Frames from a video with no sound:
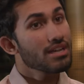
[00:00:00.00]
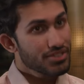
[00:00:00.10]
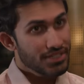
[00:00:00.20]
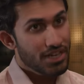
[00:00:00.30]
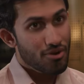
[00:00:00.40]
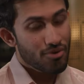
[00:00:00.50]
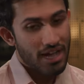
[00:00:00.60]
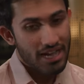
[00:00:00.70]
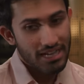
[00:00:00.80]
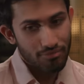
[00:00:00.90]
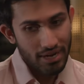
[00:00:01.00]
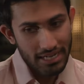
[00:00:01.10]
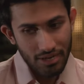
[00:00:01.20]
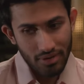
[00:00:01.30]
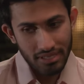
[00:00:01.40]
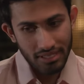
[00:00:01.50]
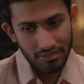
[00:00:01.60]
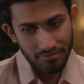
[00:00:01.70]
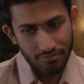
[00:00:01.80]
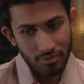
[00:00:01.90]
actually, no. I right now I
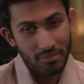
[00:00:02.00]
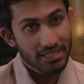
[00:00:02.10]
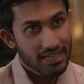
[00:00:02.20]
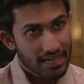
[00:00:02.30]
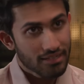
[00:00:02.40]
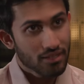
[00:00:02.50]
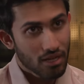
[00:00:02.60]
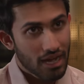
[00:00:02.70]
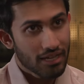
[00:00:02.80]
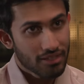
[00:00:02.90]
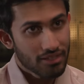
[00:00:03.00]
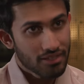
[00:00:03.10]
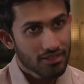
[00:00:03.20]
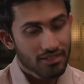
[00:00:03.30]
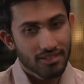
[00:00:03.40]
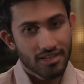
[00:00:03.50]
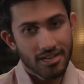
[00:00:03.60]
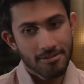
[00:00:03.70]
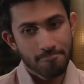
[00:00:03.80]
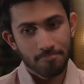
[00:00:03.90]
live with my dad in Long Island.
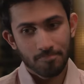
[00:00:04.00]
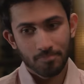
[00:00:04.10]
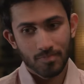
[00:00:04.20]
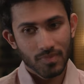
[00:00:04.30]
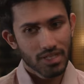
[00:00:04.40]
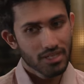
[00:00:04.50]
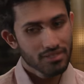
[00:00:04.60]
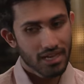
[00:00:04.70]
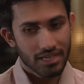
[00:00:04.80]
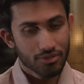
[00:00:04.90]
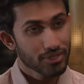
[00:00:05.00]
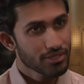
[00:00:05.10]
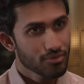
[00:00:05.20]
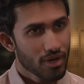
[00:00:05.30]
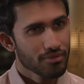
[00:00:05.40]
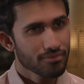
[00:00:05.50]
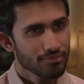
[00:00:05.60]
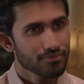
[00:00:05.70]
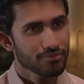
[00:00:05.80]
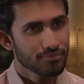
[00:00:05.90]
Um, he's not doing too well
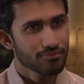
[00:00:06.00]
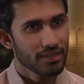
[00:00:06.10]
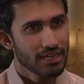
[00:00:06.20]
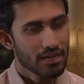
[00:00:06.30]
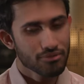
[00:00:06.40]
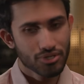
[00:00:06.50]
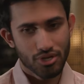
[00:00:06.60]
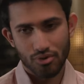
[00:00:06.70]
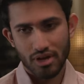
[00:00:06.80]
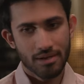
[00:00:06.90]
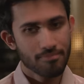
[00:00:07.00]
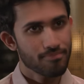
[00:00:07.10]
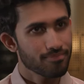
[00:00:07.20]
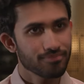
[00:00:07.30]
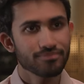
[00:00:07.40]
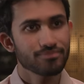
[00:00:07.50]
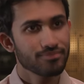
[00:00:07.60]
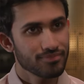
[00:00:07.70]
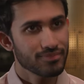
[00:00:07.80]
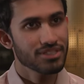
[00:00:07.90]
right now, so I'm
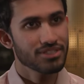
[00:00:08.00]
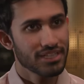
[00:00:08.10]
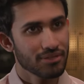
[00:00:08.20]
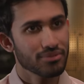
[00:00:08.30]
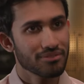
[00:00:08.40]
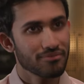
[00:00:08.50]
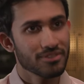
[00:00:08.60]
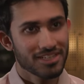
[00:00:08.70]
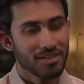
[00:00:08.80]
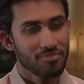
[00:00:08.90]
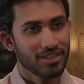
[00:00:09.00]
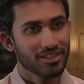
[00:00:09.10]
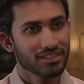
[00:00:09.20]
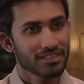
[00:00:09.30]
just staying with him for the time oh, being.